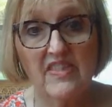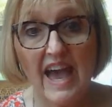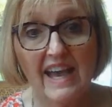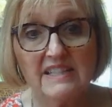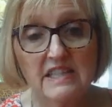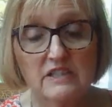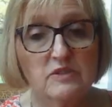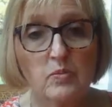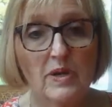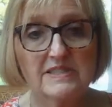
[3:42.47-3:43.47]
That
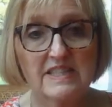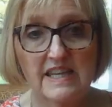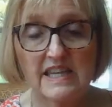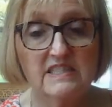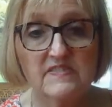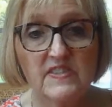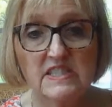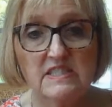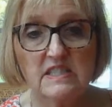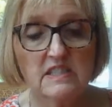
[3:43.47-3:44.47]
is what today's
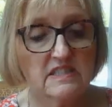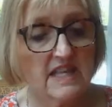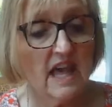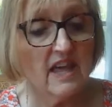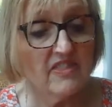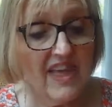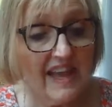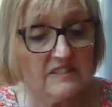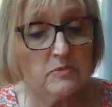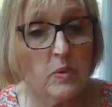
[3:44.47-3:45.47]
feast is.
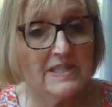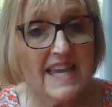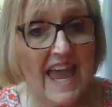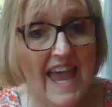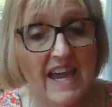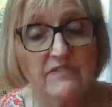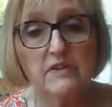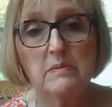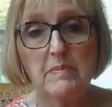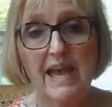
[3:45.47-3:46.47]
That's what
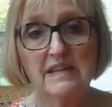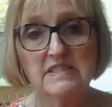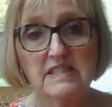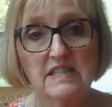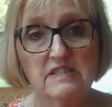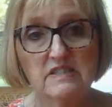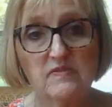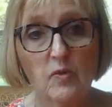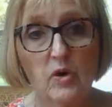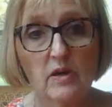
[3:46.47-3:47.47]
every Mass is
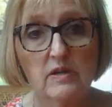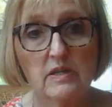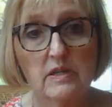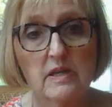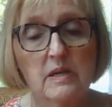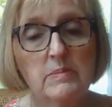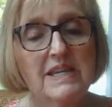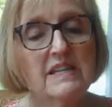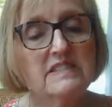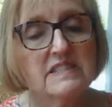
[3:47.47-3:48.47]
for.
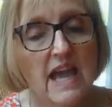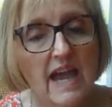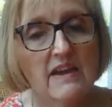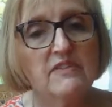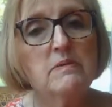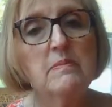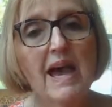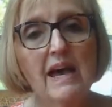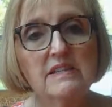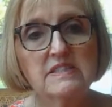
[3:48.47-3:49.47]
Because every
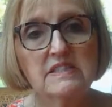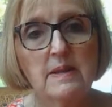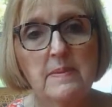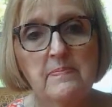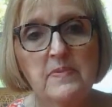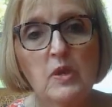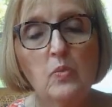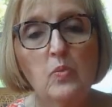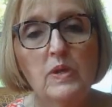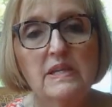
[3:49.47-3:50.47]
Mass,
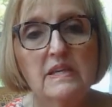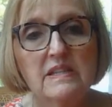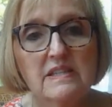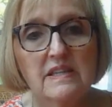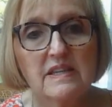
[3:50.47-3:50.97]
we